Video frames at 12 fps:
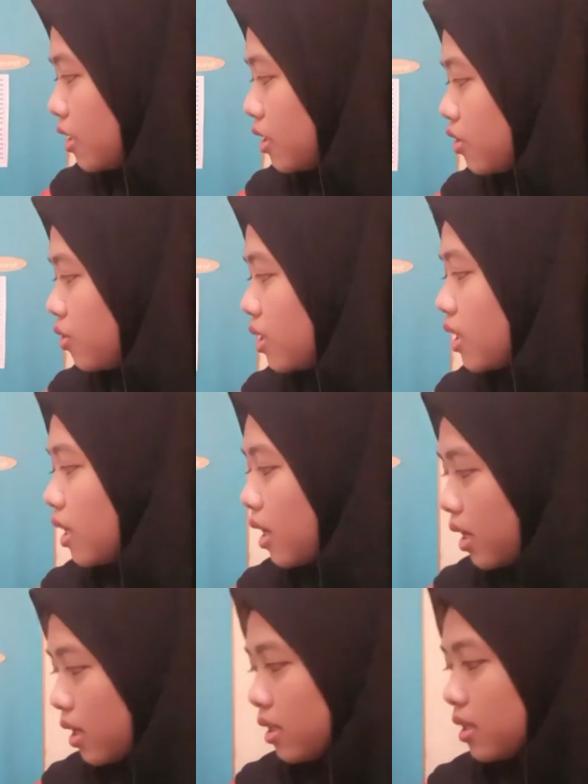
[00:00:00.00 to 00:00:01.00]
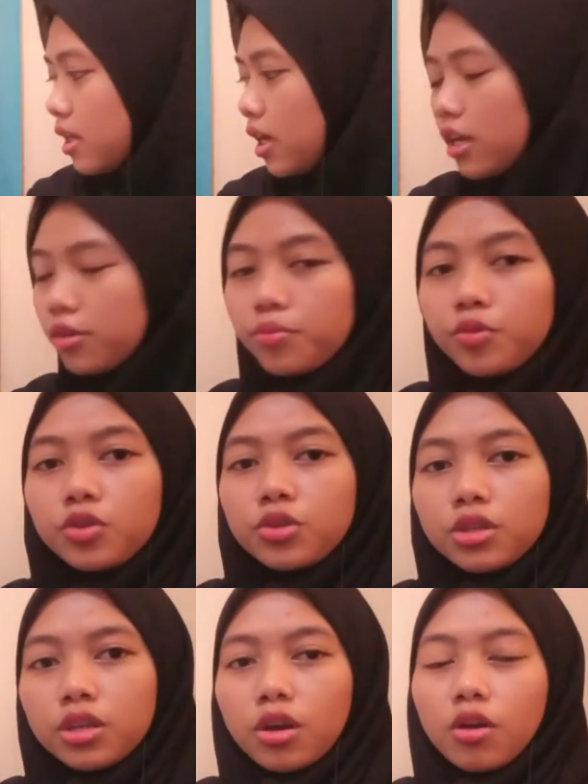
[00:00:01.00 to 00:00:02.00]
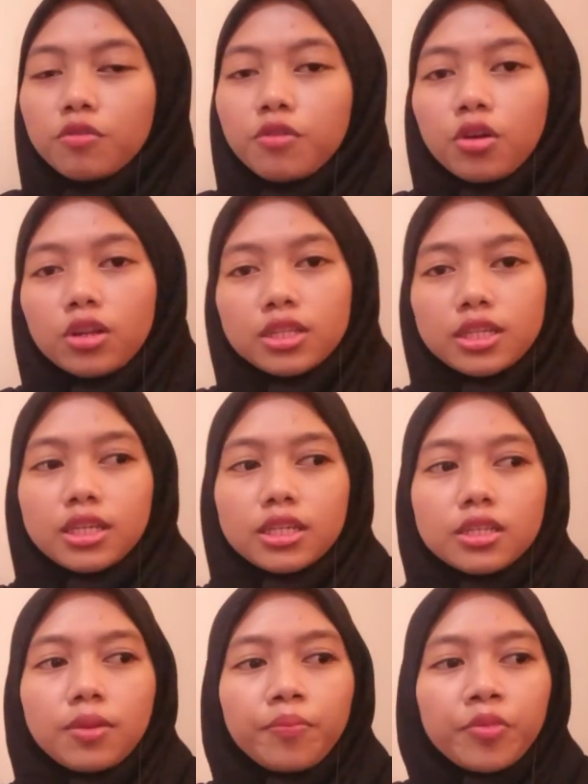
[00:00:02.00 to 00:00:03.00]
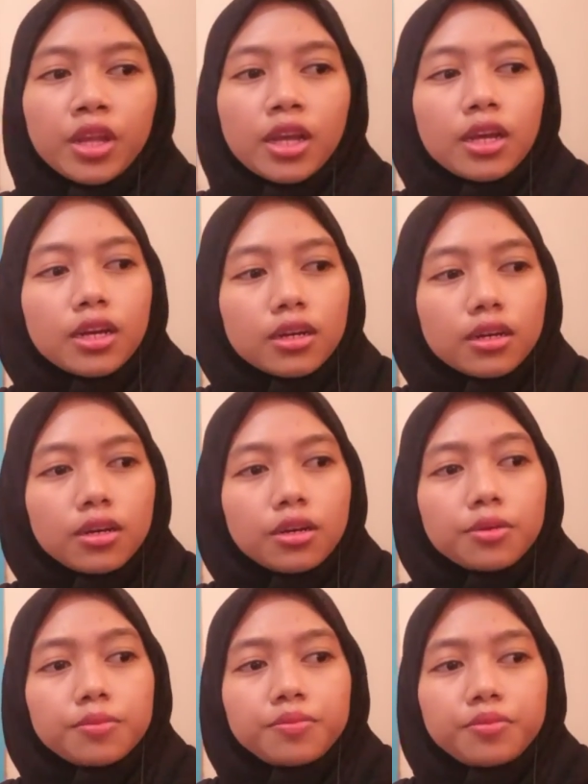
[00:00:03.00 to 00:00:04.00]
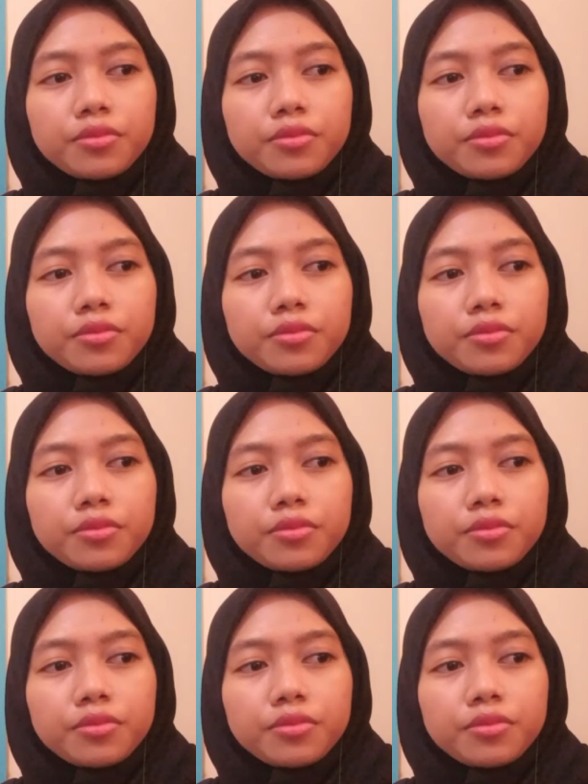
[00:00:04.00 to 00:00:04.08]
to the heart and beauty of all things. Um,